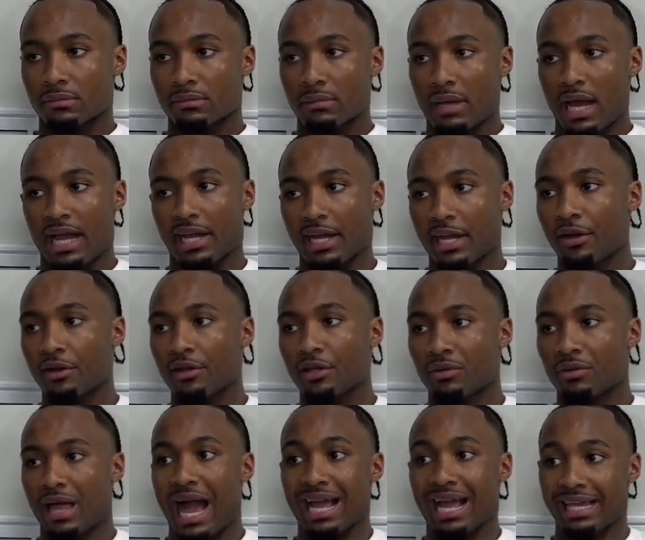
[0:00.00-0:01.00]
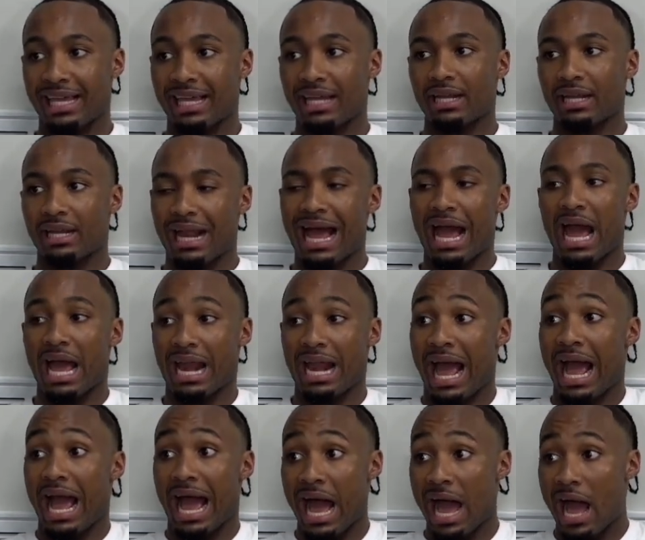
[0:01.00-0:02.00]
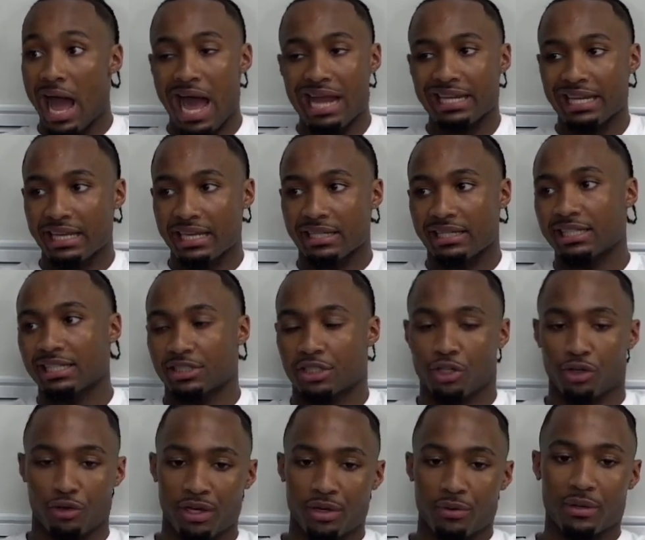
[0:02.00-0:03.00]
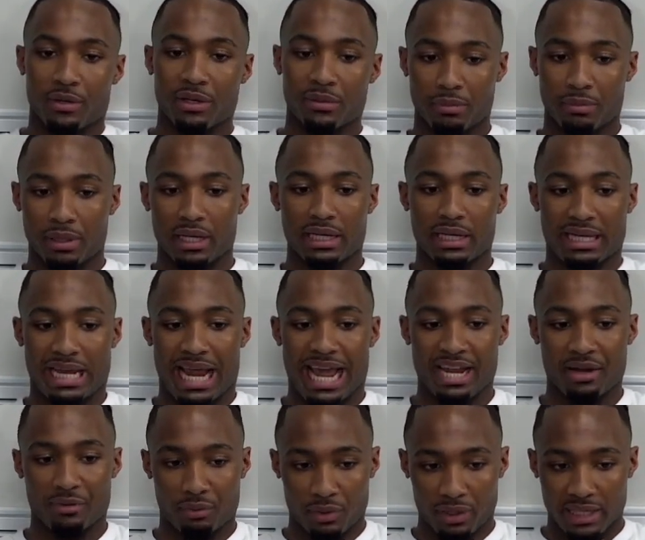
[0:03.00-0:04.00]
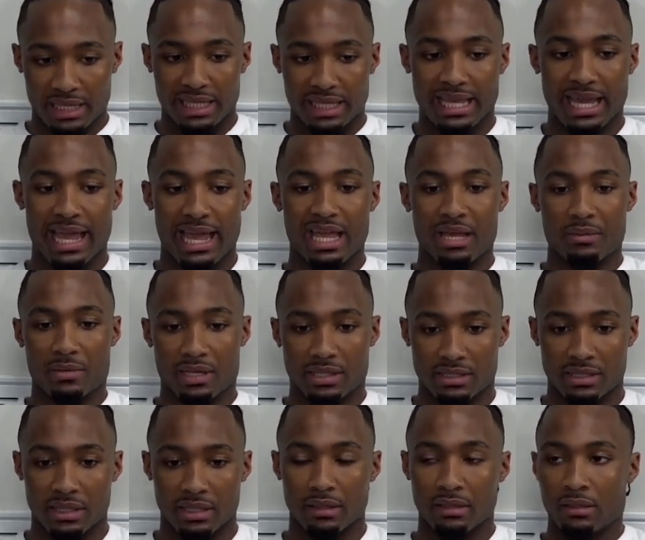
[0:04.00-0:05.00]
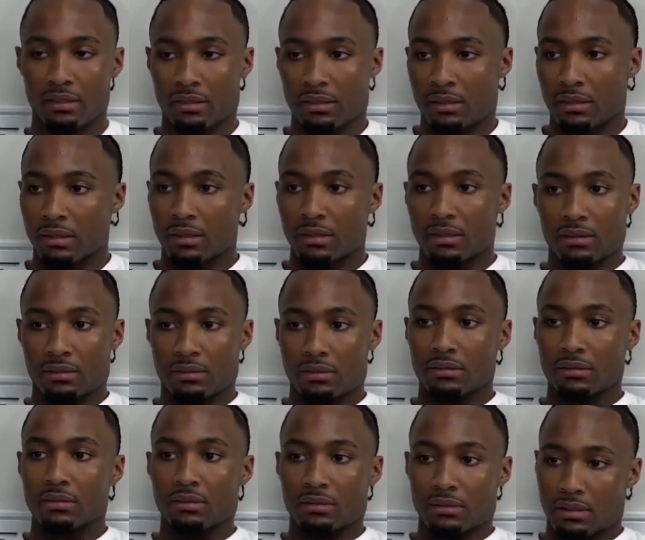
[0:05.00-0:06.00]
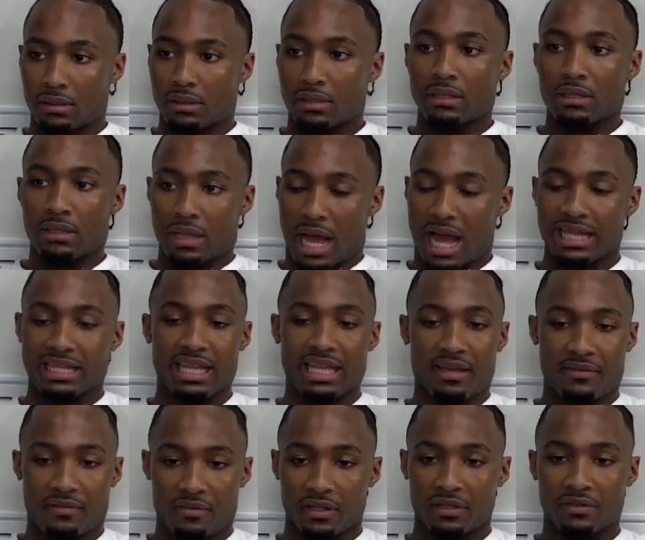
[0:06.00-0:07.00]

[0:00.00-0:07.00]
I hear you, I get it. I didn't disagree with him, but it really came into. I definitely